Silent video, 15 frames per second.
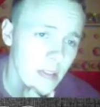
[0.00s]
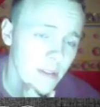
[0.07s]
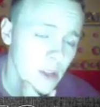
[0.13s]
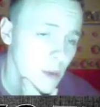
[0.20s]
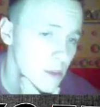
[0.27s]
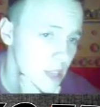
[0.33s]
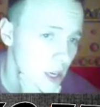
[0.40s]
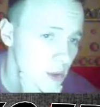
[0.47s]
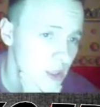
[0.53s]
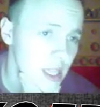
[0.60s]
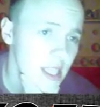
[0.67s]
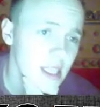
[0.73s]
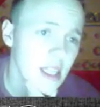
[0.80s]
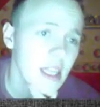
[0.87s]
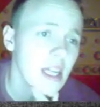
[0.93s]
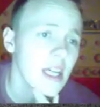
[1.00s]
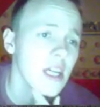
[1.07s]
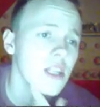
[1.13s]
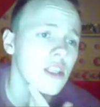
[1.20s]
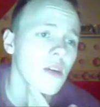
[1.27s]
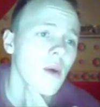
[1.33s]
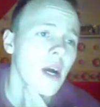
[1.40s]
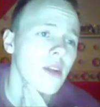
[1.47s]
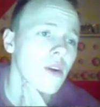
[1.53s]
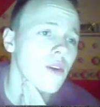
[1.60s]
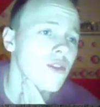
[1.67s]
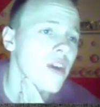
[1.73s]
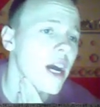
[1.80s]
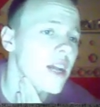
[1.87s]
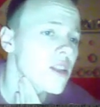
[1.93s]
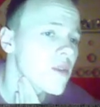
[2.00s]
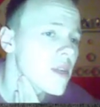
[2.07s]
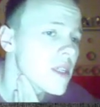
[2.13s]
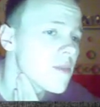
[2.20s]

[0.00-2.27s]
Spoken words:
if it comes down to that. So I don't die to